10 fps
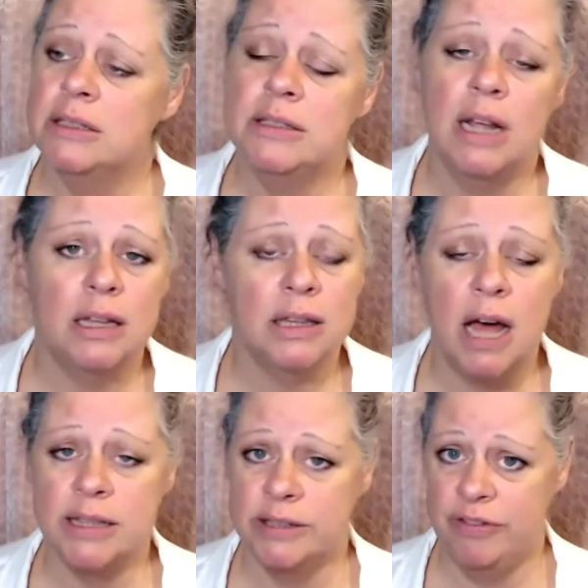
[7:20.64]

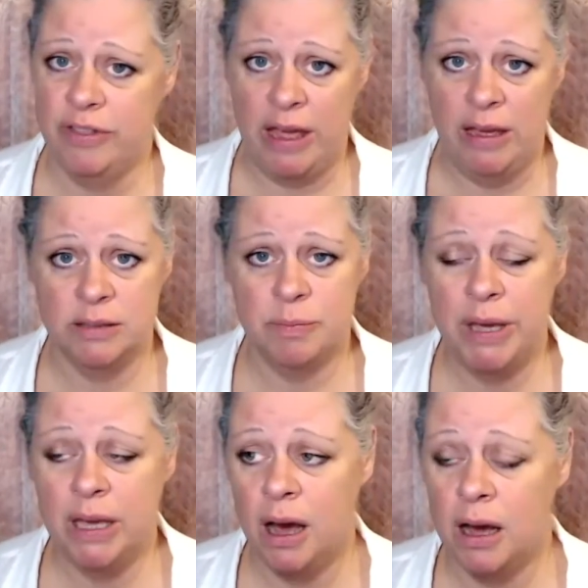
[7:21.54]
Lots of thanks,
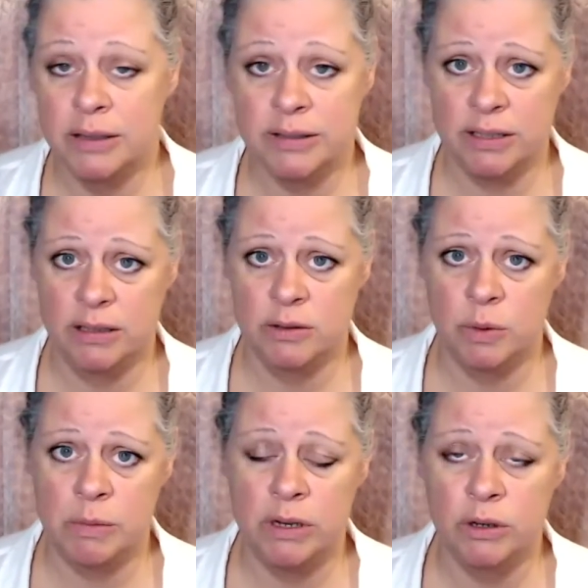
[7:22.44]
big hugs to these
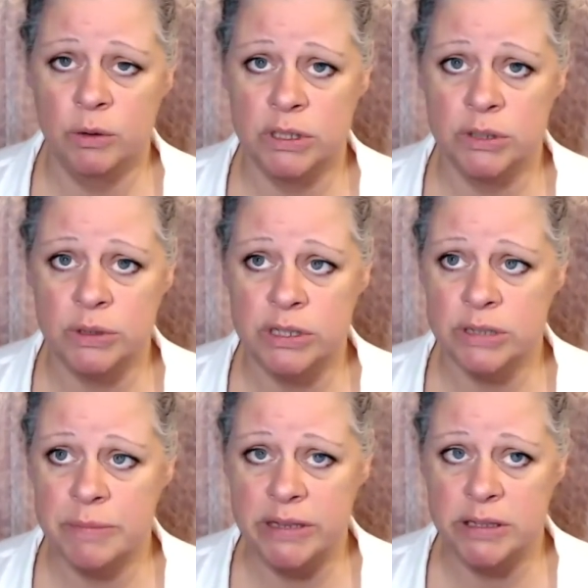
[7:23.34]
women who were doing just
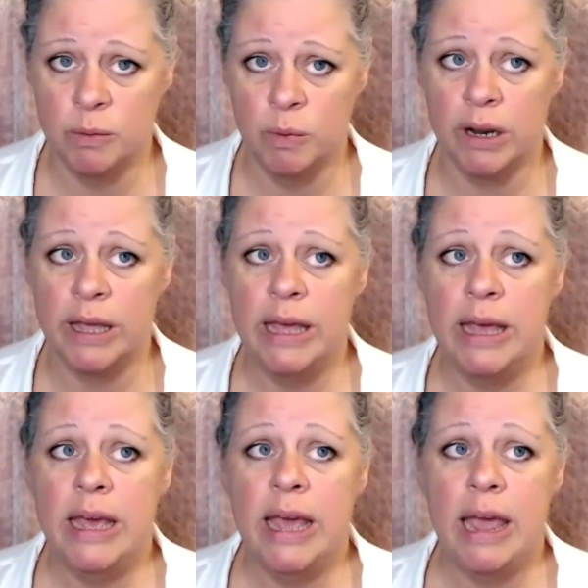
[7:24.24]
amazing work.
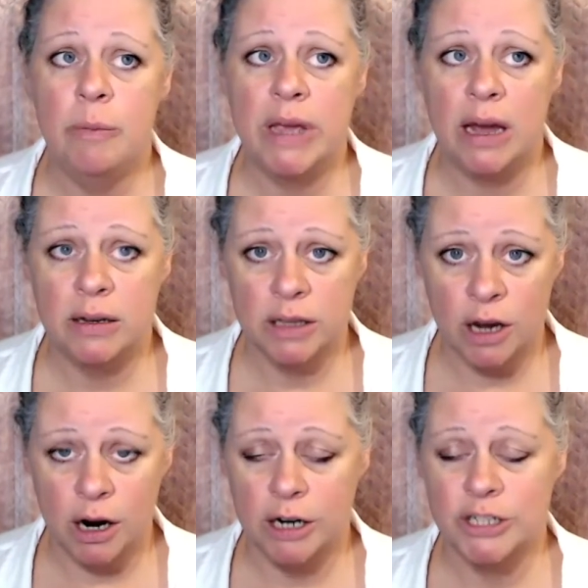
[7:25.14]
And we got in the
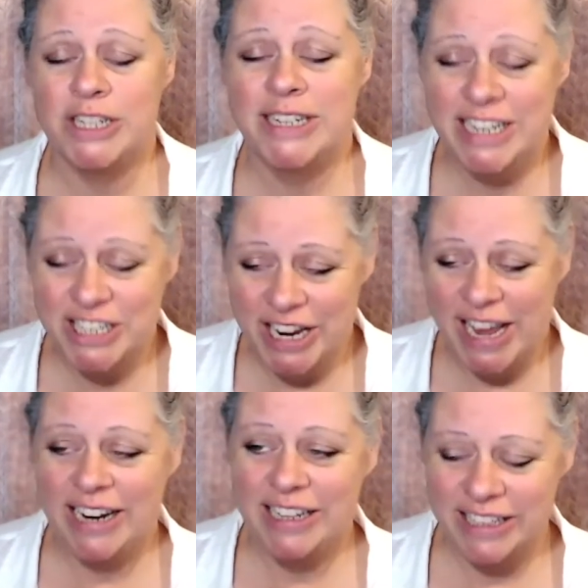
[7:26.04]
car. She
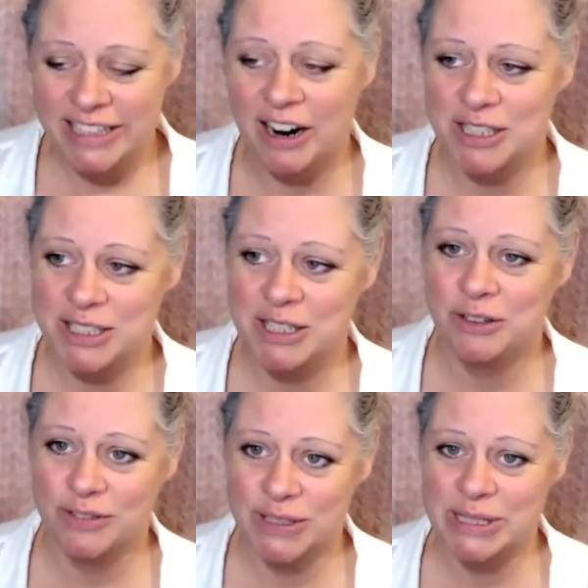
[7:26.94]
handed Archie
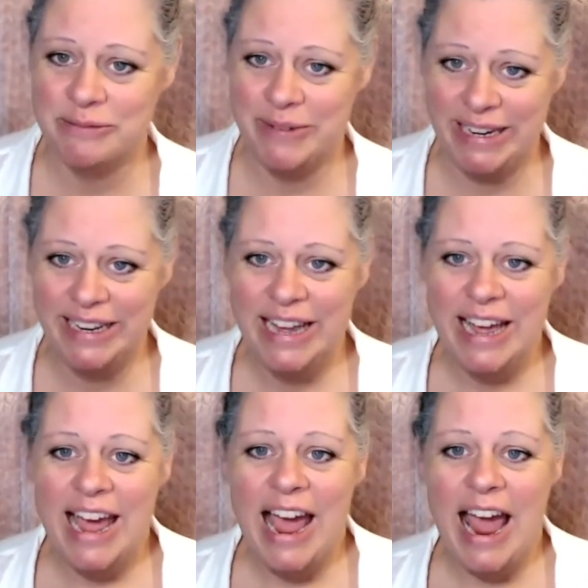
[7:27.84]
over to me,
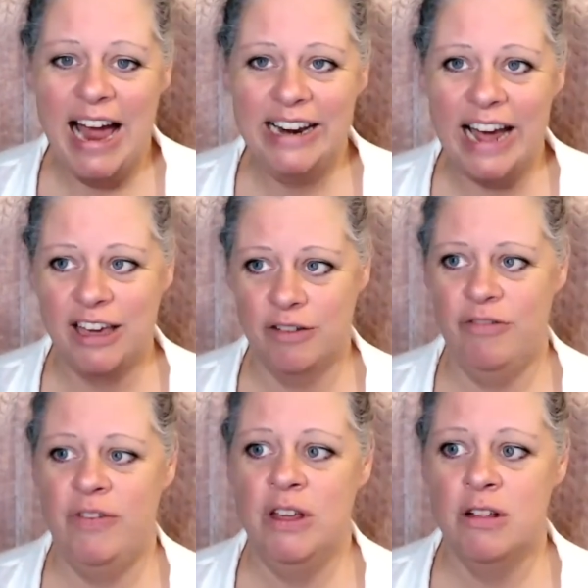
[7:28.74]
and I could
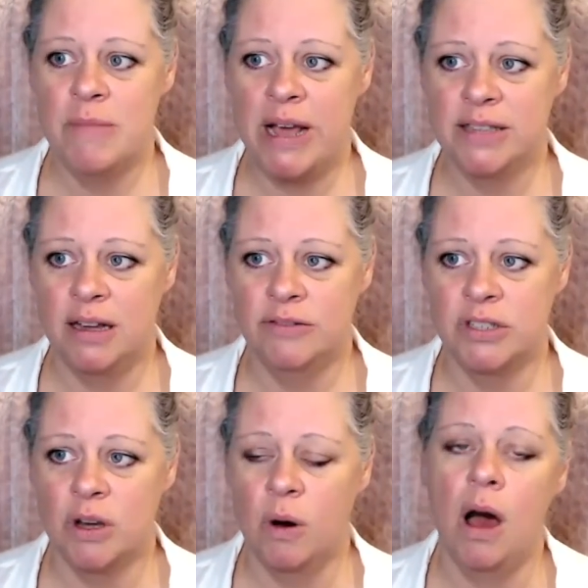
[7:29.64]
feel myself
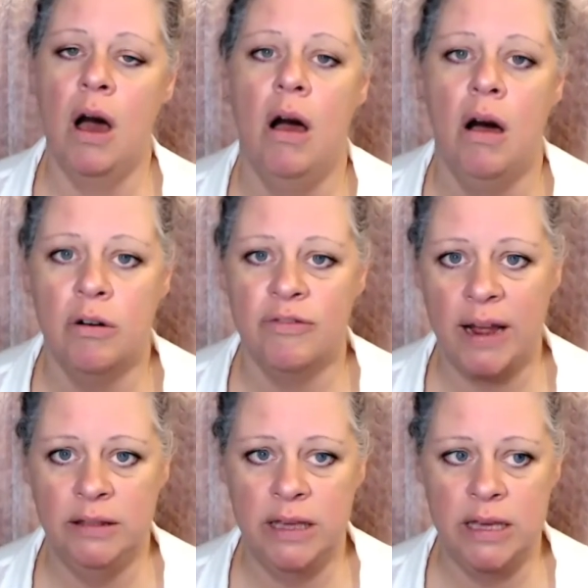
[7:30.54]
just go, oh,
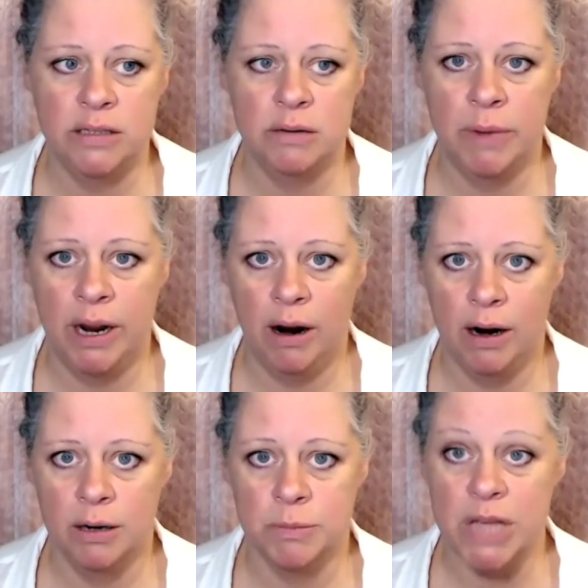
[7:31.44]
finally he's in my
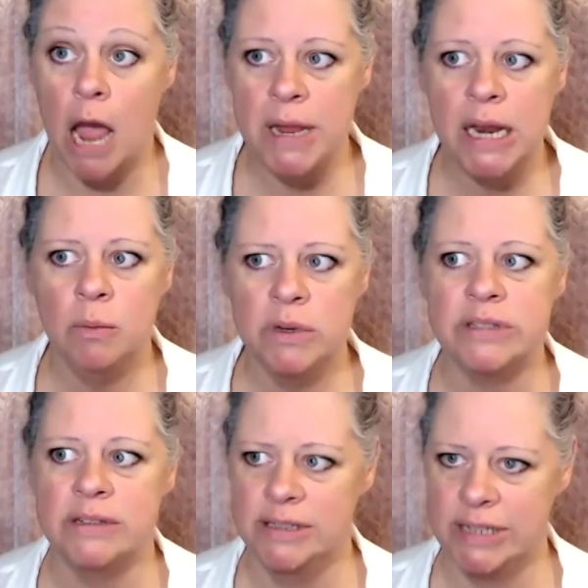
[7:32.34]
arms. I mean, it was
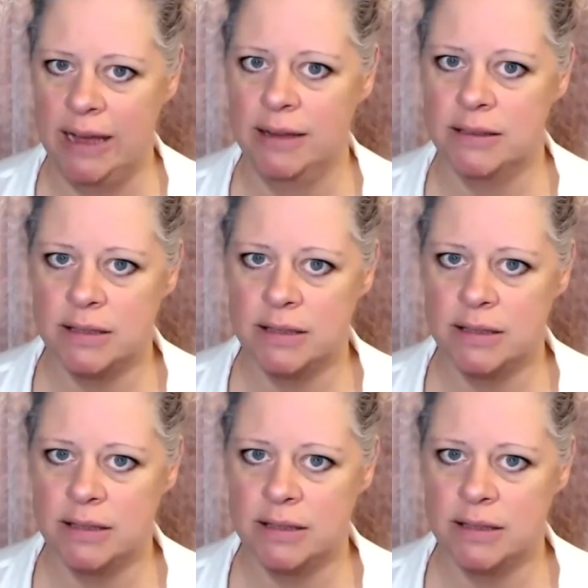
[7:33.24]
intense.